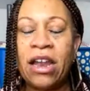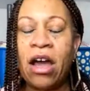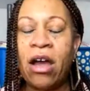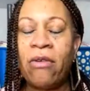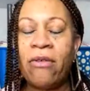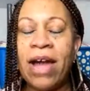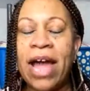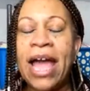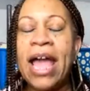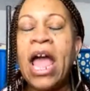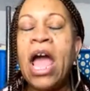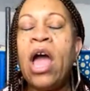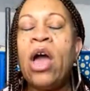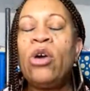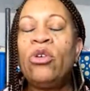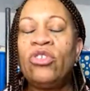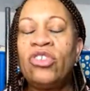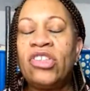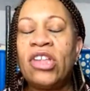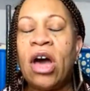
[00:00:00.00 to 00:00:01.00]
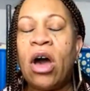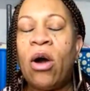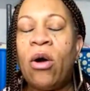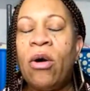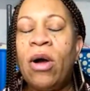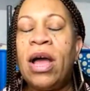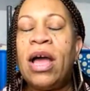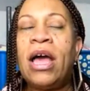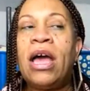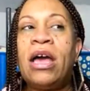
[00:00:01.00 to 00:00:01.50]
All right. So
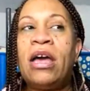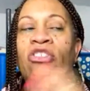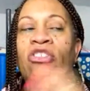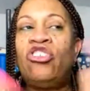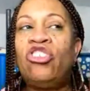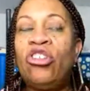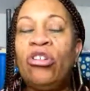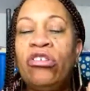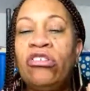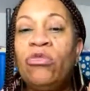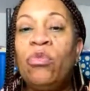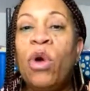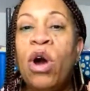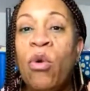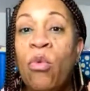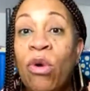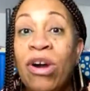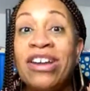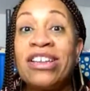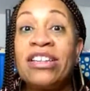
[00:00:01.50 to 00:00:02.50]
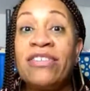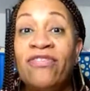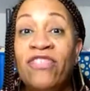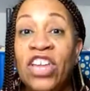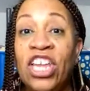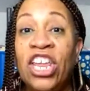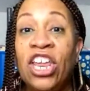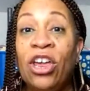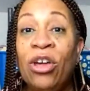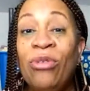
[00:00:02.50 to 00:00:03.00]
choose what works for
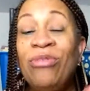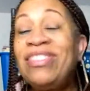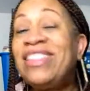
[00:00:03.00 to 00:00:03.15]
you.